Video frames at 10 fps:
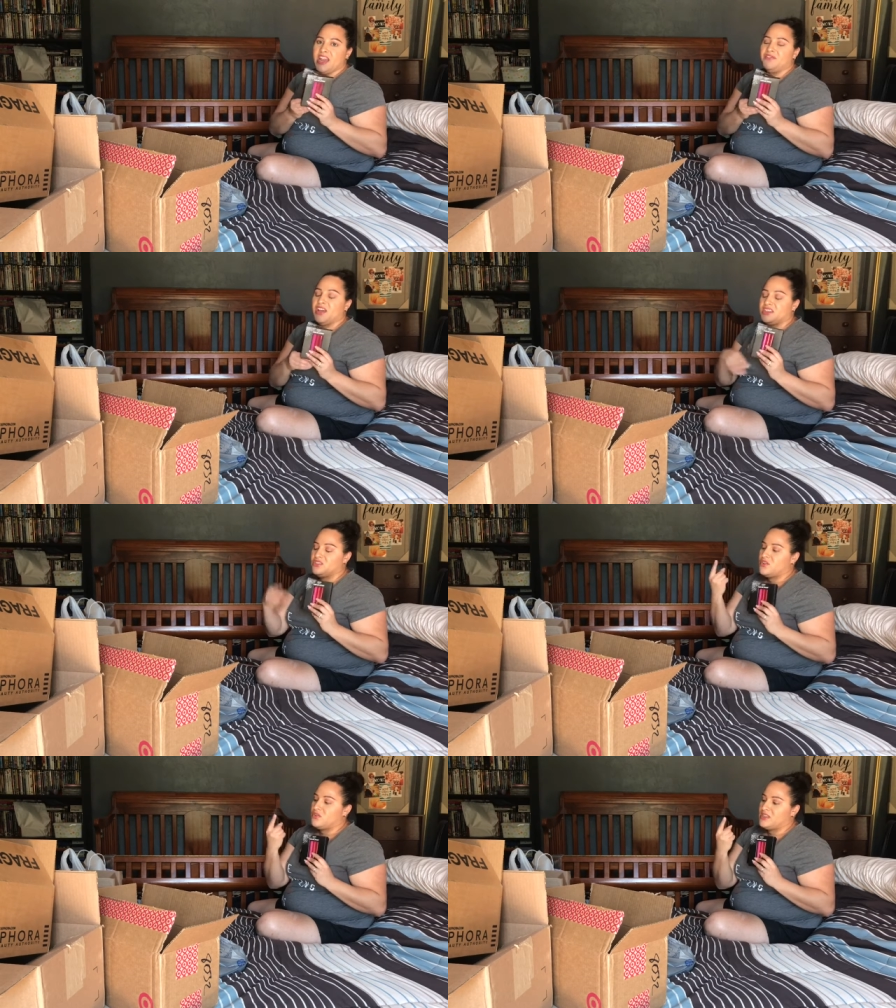And if you guys
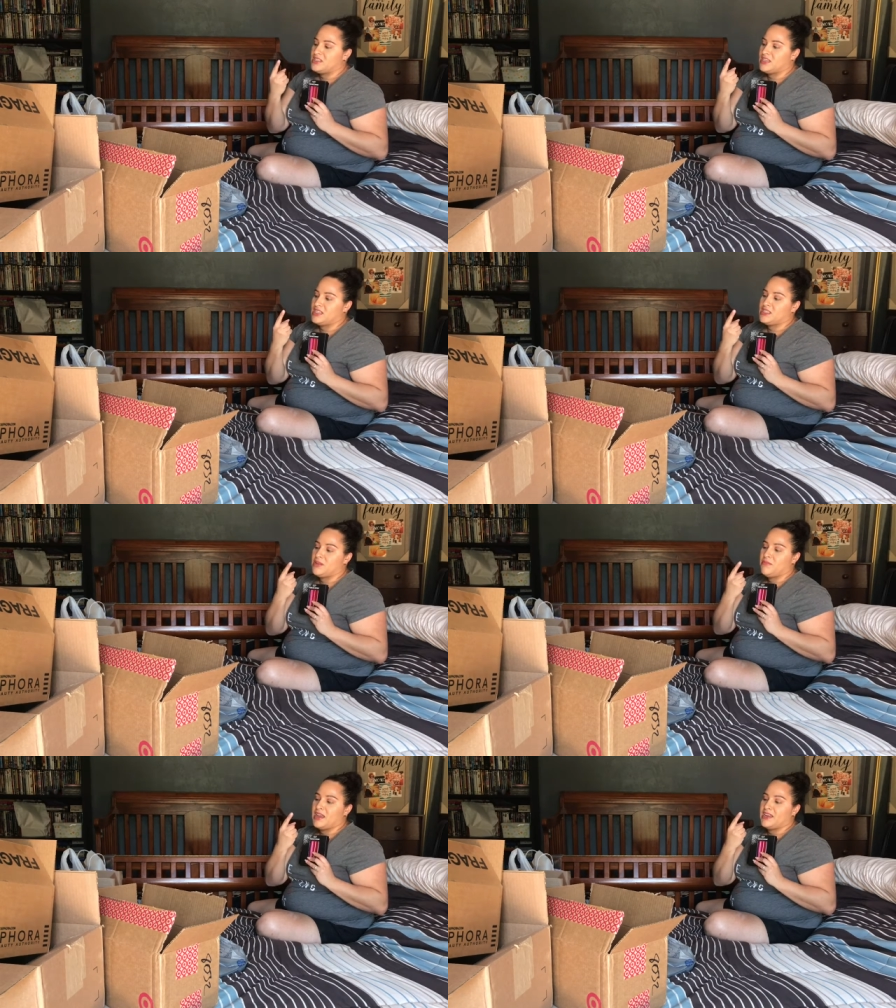have noticed, yes,
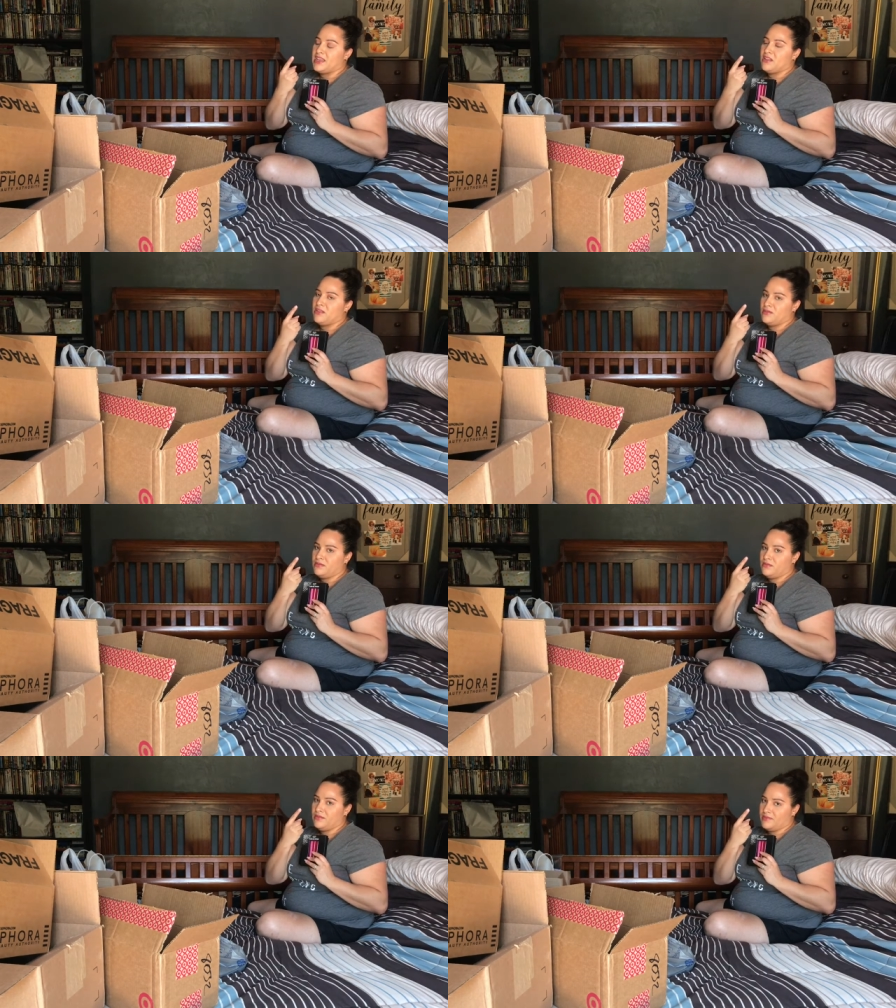my nail
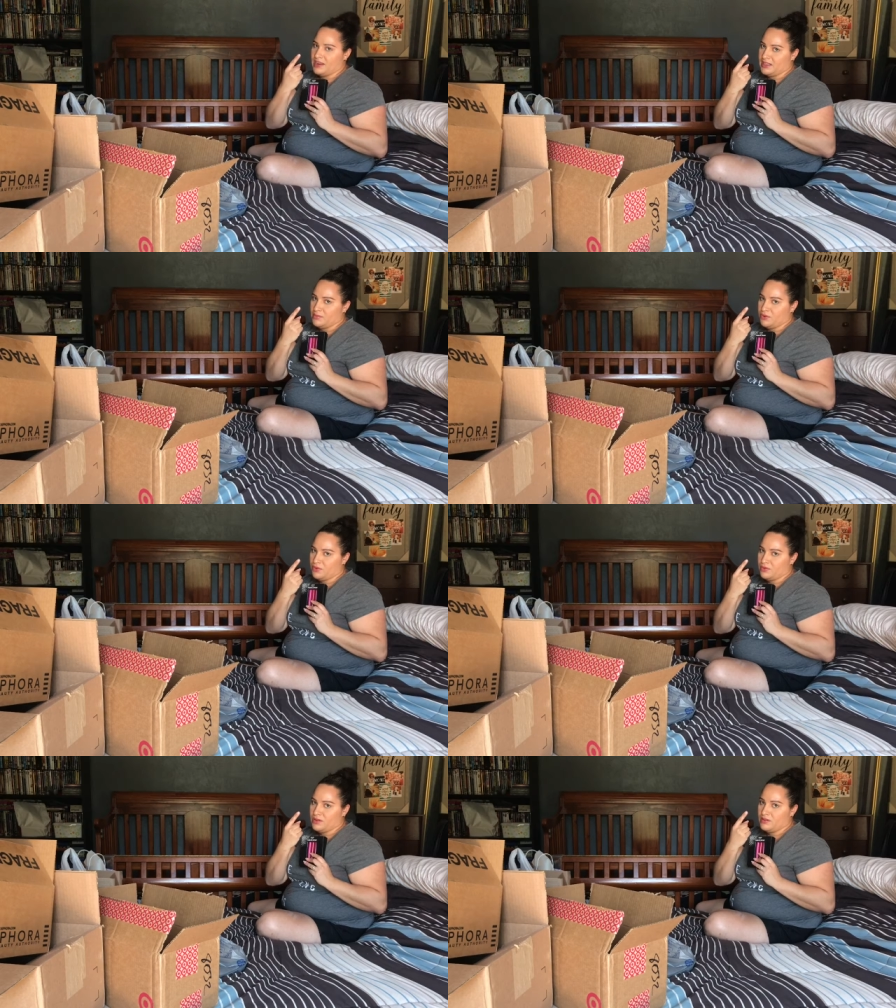finally
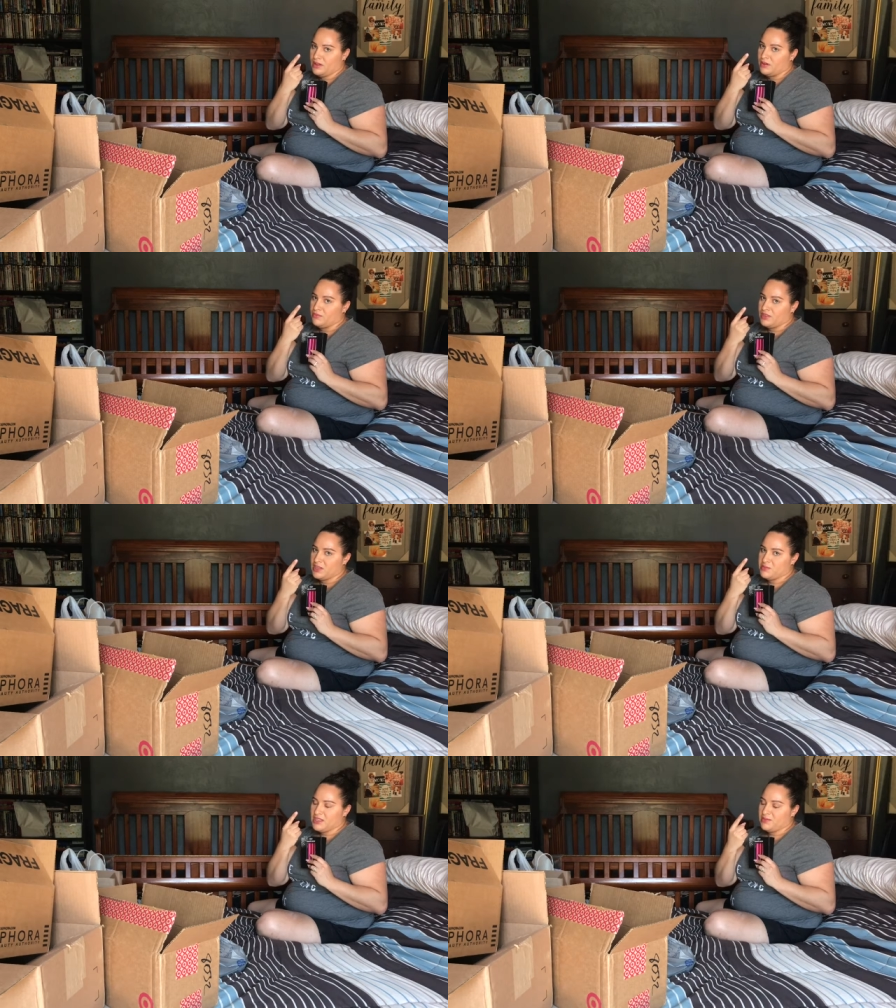broke. I'm really
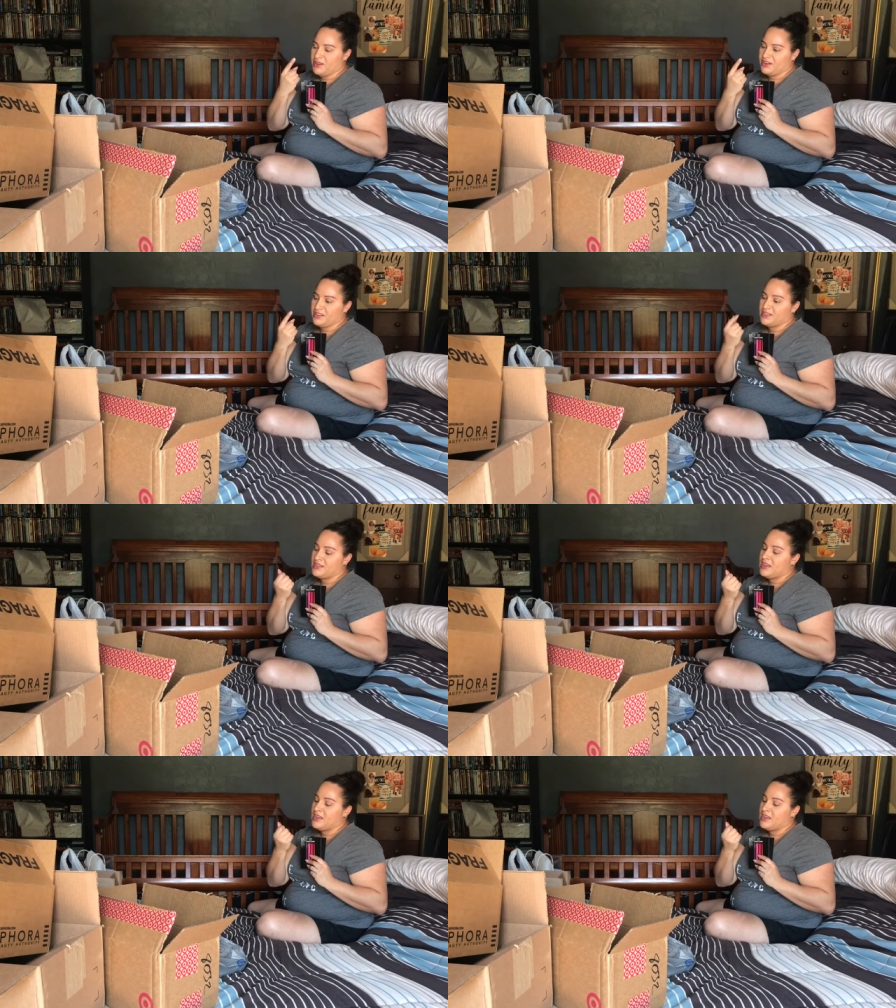upset about it.